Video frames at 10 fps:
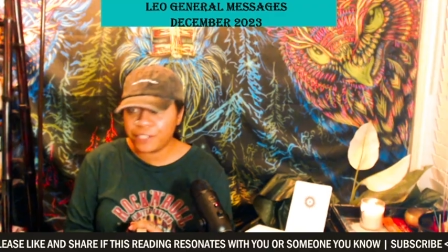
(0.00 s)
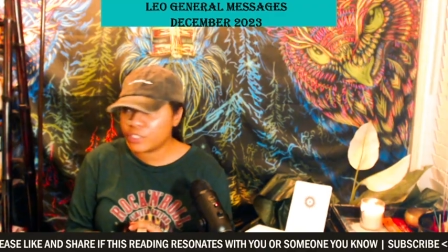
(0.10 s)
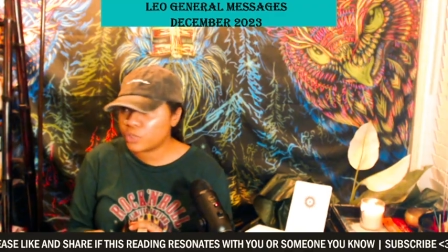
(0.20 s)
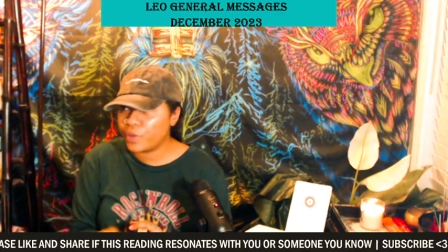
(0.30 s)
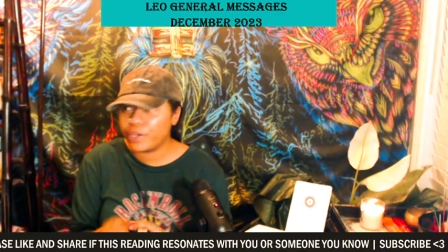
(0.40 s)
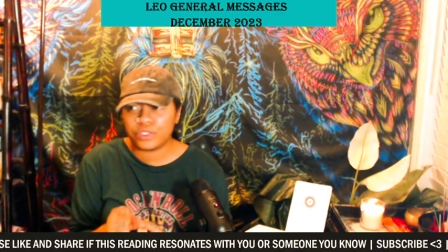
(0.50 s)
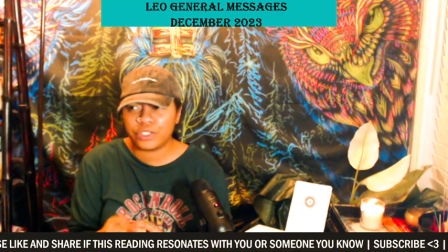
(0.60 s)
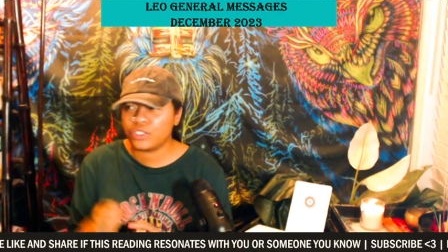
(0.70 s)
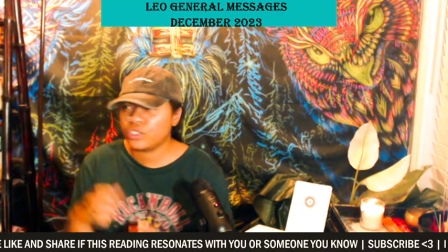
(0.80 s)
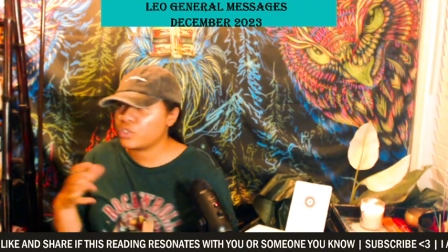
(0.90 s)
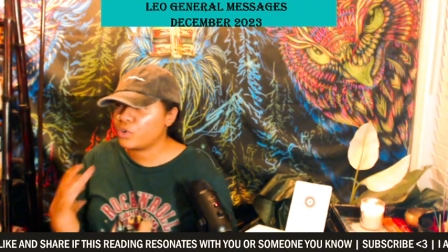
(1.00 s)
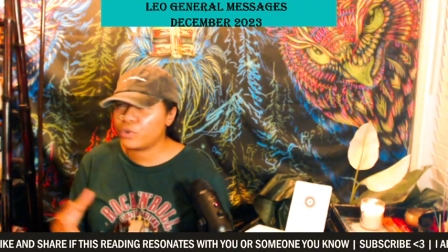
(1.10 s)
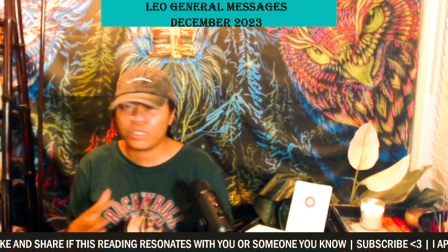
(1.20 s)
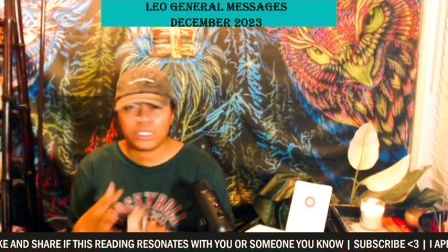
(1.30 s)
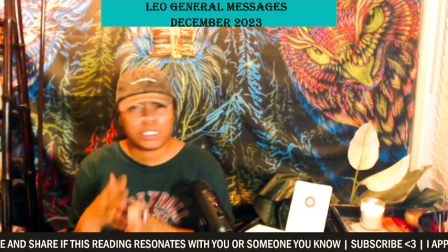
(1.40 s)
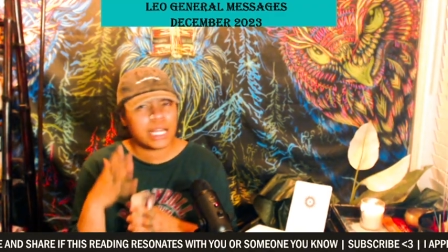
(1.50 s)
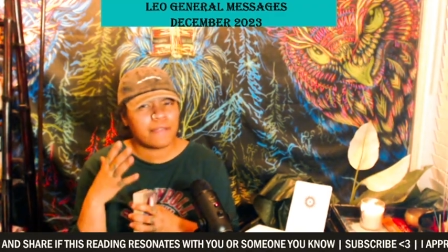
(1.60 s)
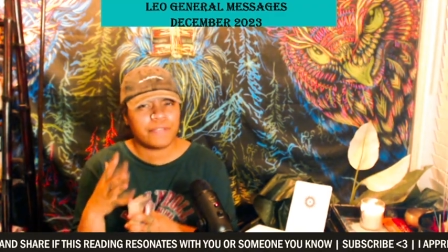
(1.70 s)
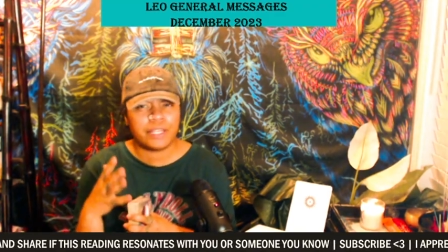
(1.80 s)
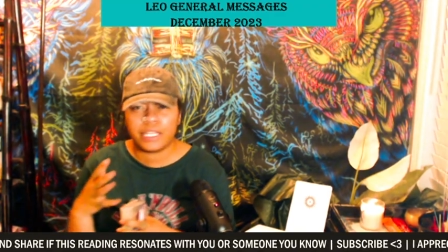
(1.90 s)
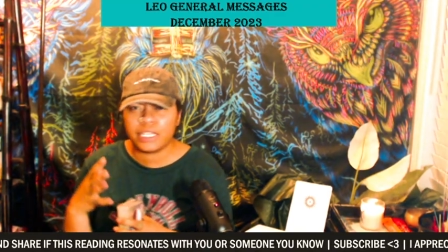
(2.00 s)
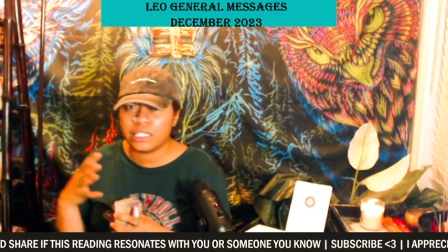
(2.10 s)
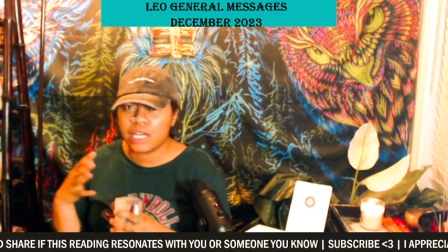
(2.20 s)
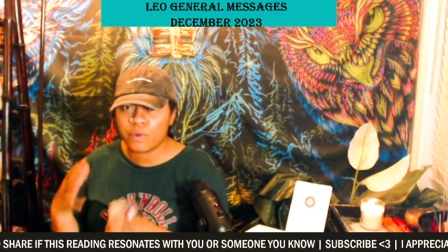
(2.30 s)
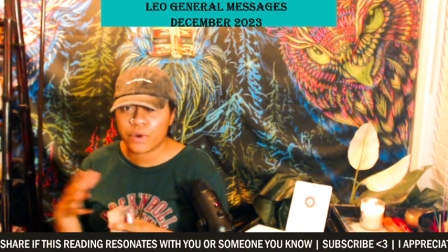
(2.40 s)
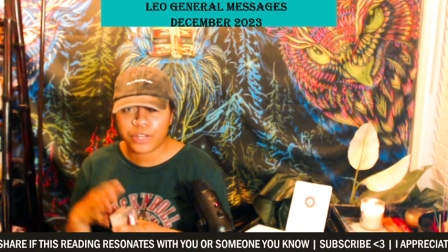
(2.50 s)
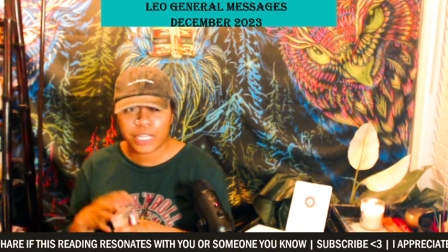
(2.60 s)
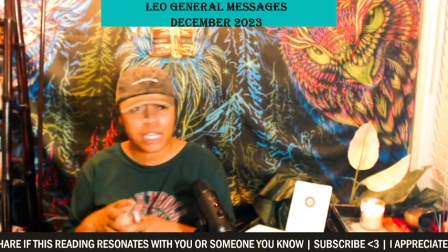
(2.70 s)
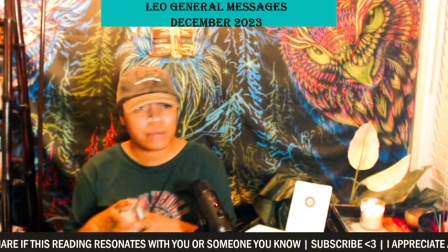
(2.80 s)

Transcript: squares into circles. It's not fitting, it's not working.